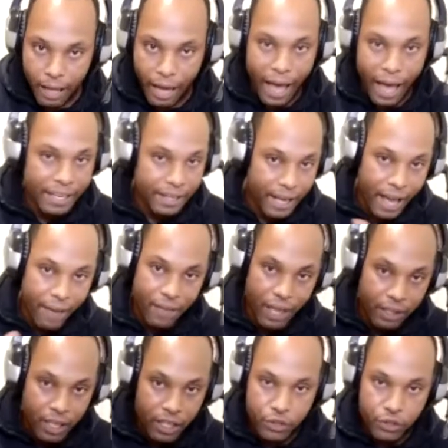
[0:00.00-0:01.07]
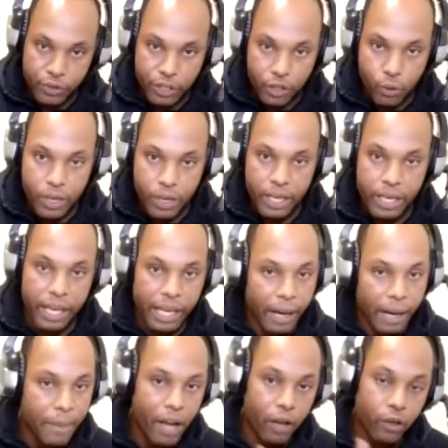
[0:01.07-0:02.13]
I didn't have that luxury to quit, and
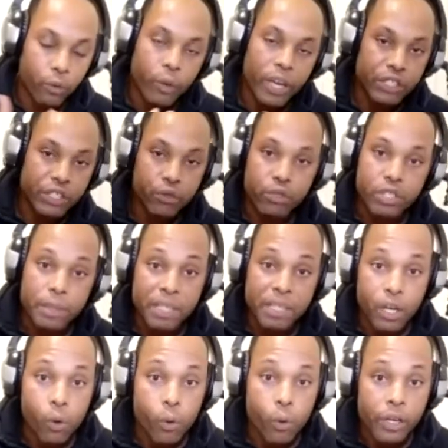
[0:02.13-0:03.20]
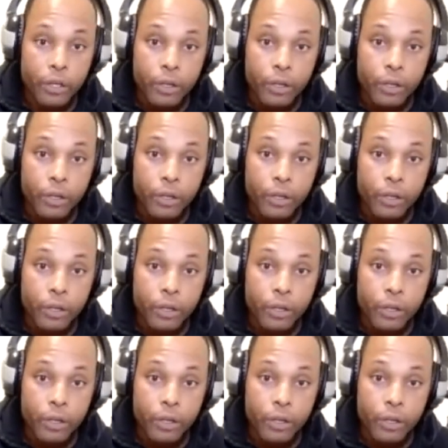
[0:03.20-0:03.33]
I'm not going to raise you to be a quitter.